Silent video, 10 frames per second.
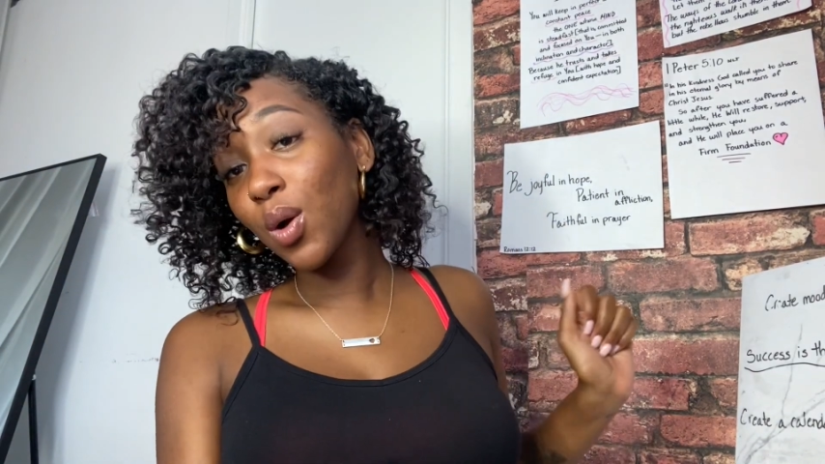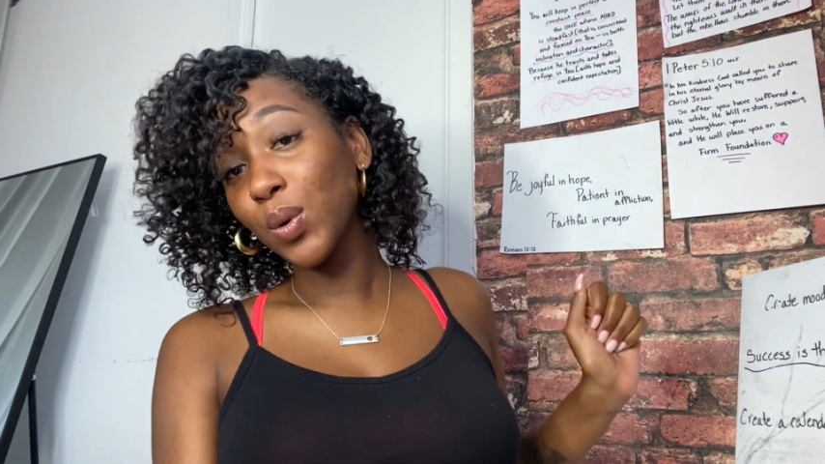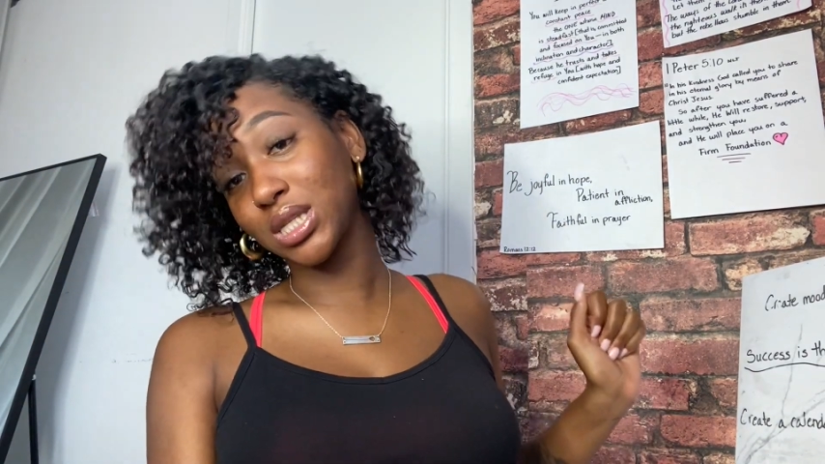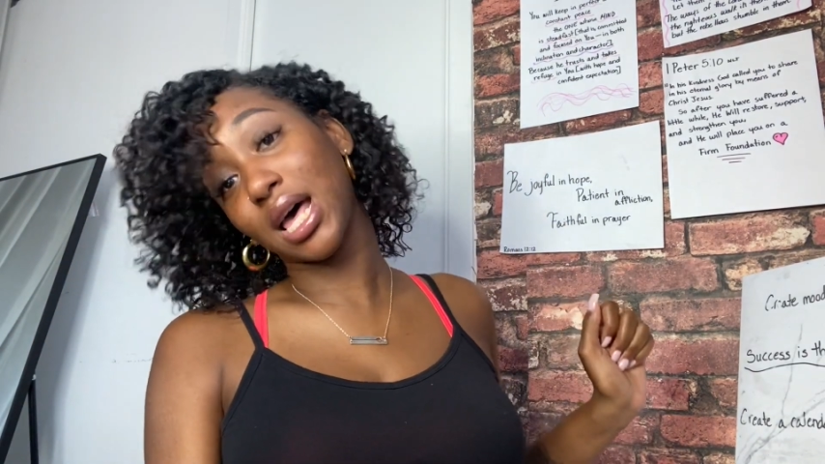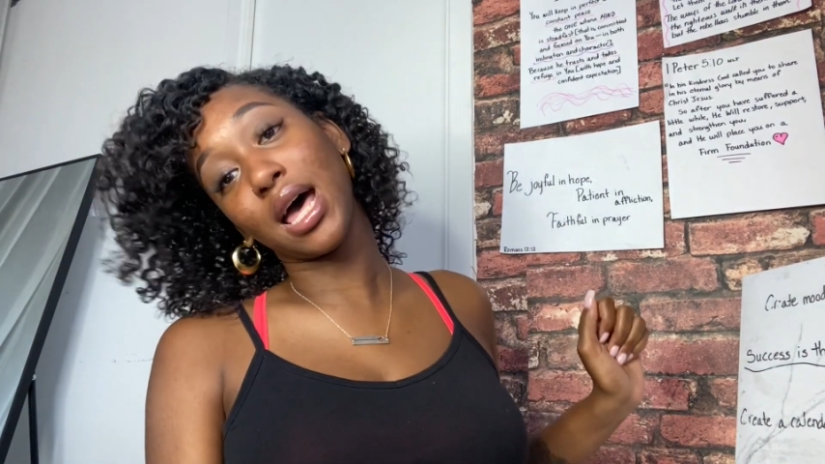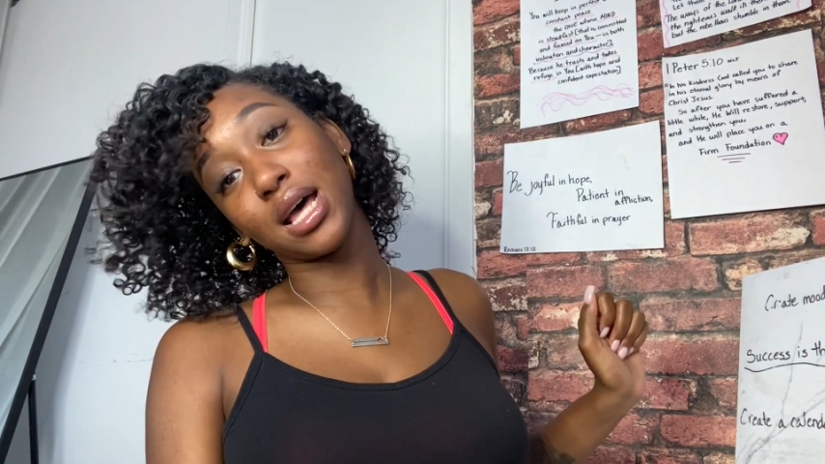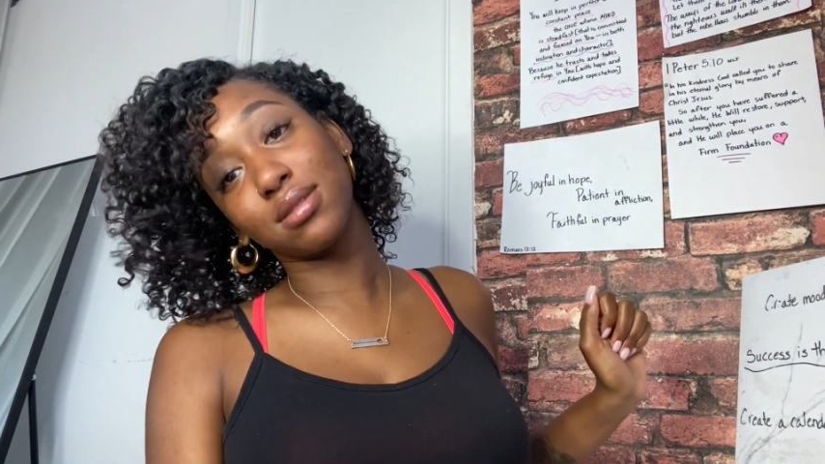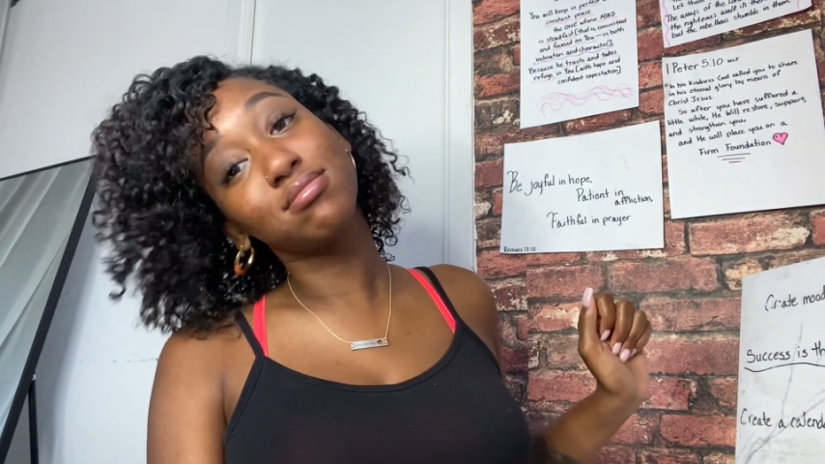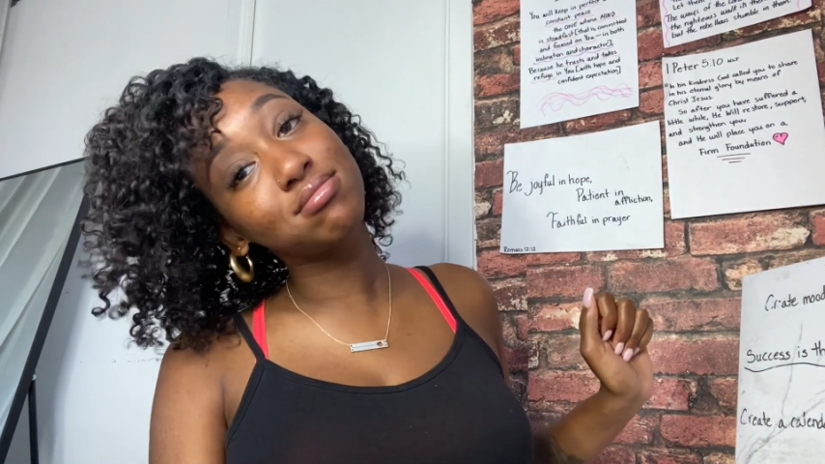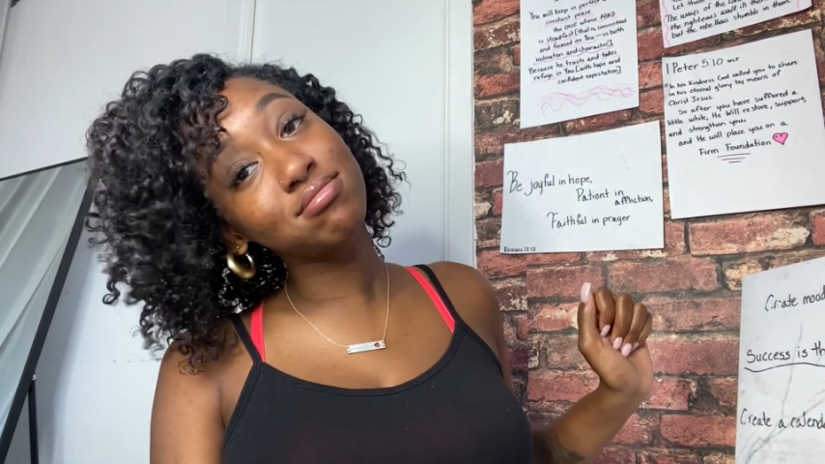What's that?
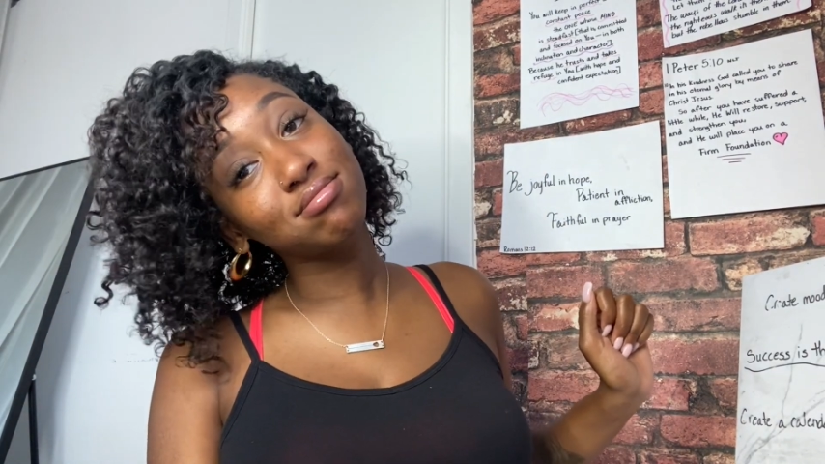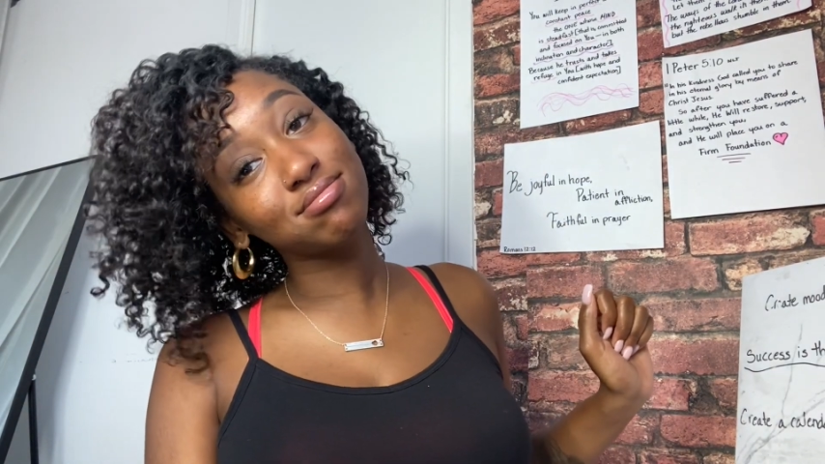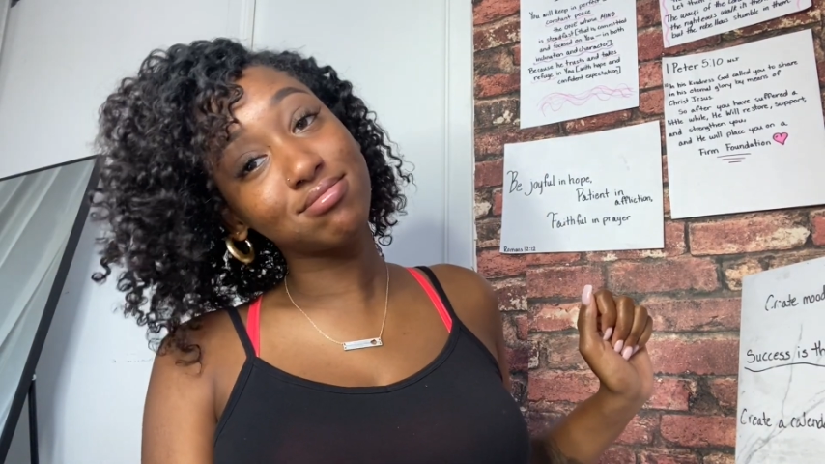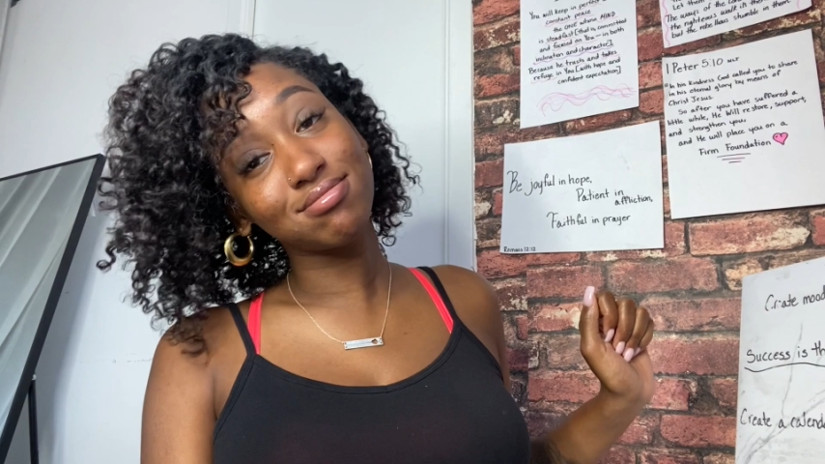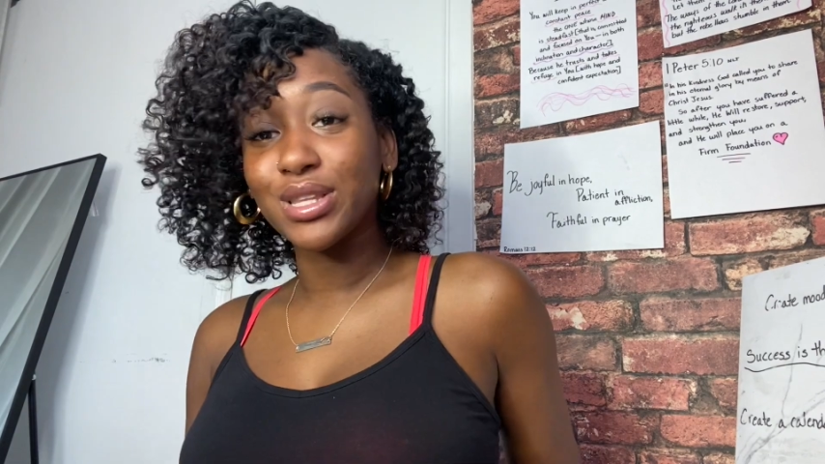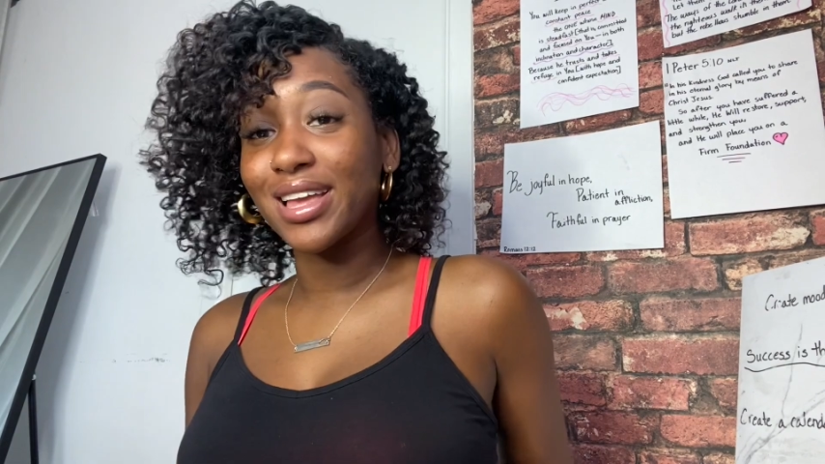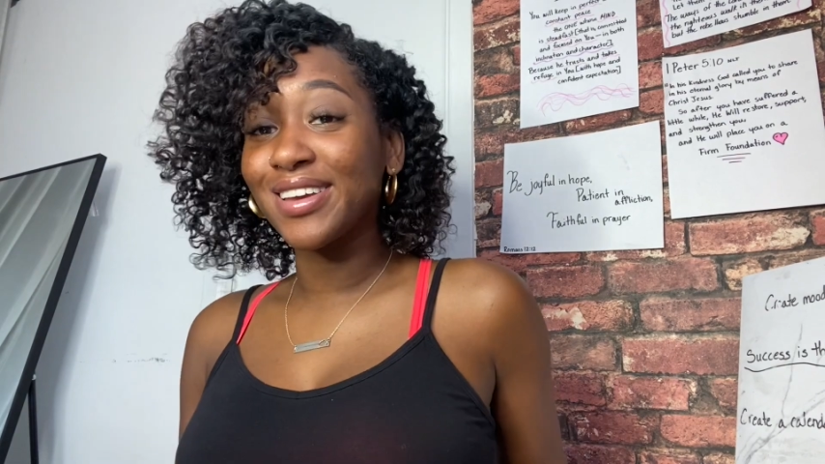Thank